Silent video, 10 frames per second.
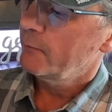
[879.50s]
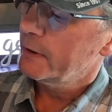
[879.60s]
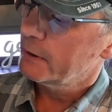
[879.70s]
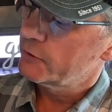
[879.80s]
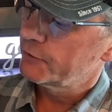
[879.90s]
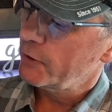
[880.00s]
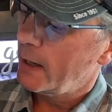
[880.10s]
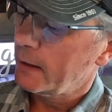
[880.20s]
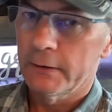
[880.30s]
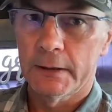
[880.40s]
we can just
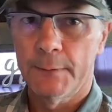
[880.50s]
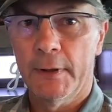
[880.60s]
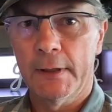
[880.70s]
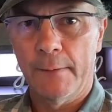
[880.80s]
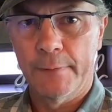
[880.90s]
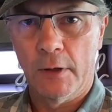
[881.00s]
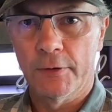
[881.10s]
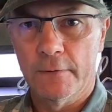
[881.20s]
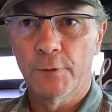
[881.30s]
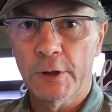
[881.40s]
talk a little bit about
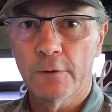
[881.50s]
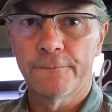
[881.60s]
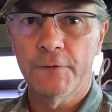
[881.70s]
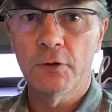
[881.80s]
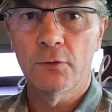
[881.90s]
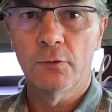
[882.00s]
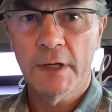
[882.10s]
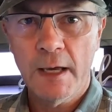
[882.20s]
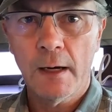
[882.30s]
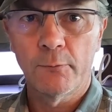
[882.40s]
the rear view
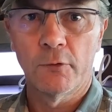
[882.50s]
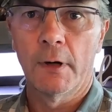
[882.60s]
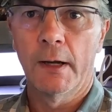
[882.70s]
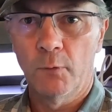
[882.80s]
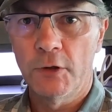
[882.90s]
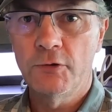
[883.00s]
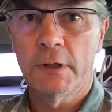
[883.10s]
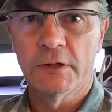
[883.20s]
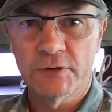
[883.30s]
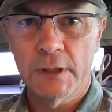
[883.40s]
camera and what you
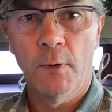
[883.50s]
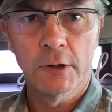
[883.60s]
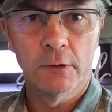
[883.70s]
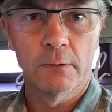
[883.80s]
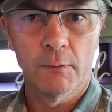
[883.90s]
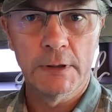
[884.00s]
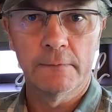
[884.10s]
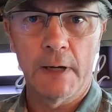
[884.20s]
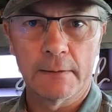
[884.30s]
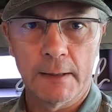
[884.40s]
can see when
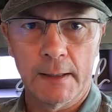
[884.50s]
you've got that